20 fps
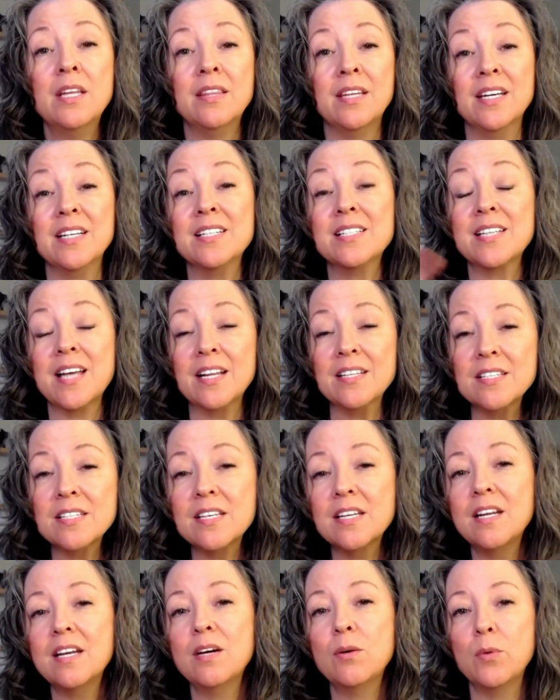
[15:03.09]
the
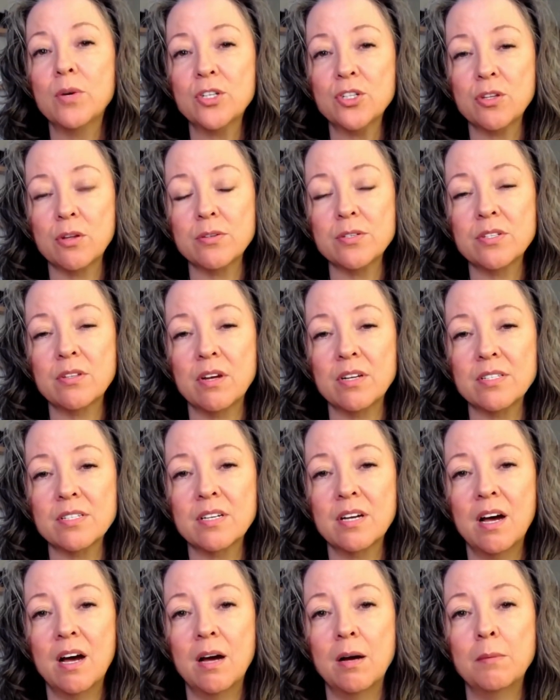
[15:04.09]
intensity at which those thoughts
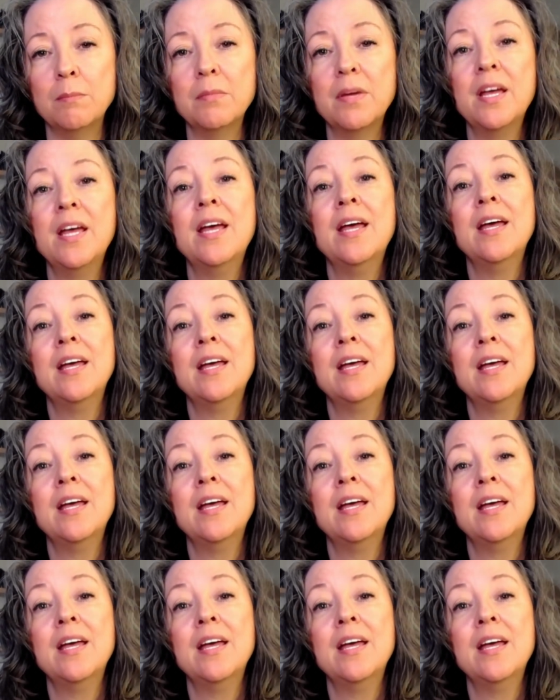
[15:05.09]
come,